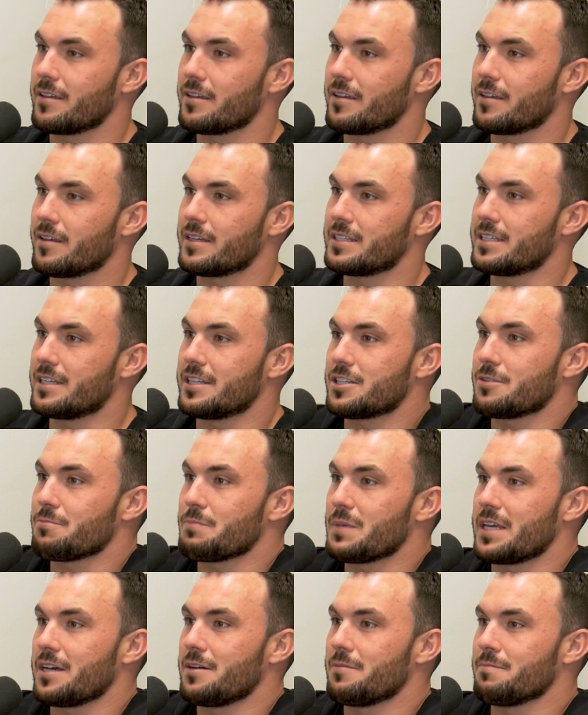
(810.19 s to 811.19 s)
Because it
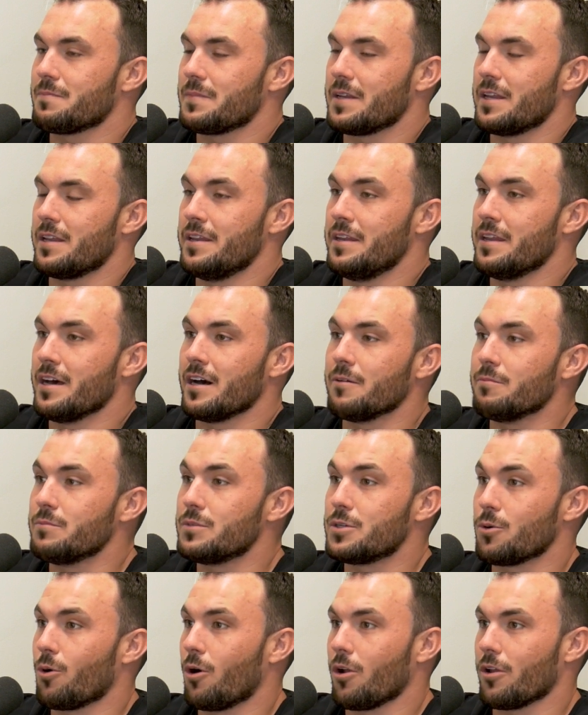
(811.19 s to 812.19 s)
doesn't become
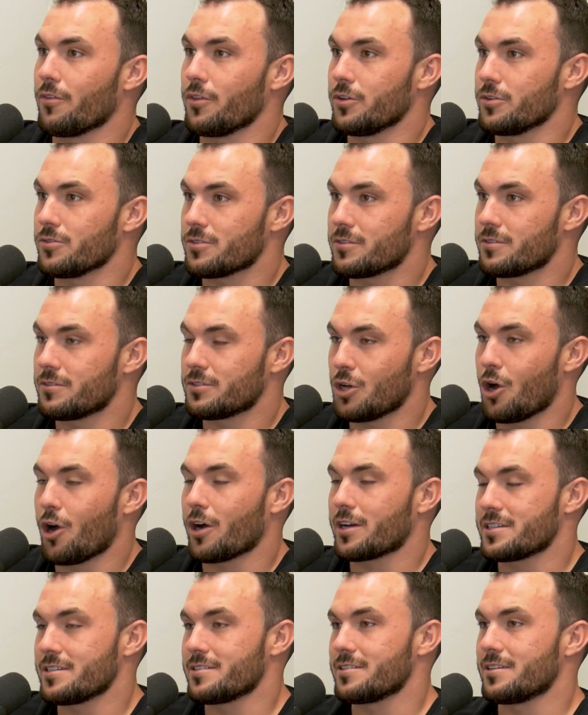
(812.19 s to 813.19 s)
numb to all of those
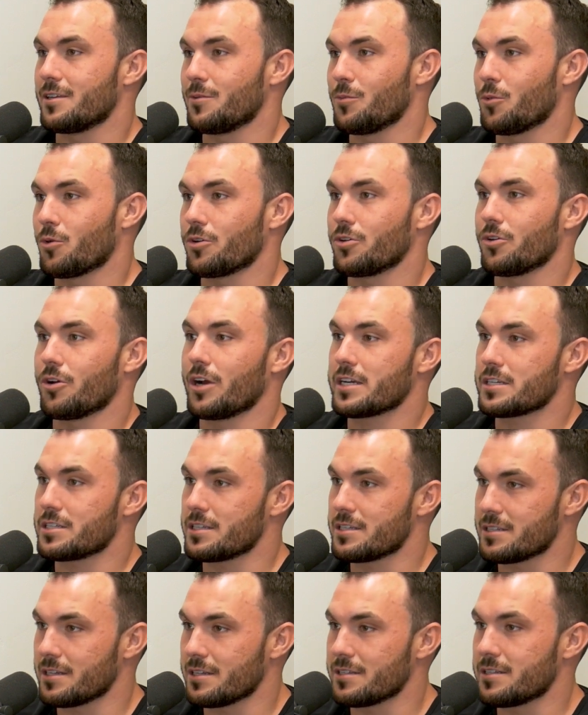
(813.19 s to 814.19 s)
toxins anymore. You're
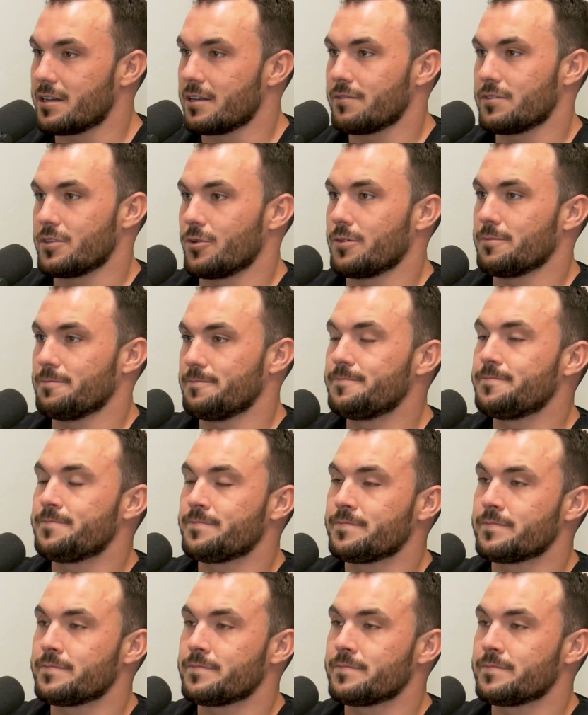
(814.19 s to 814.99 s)
actually sensitive to them.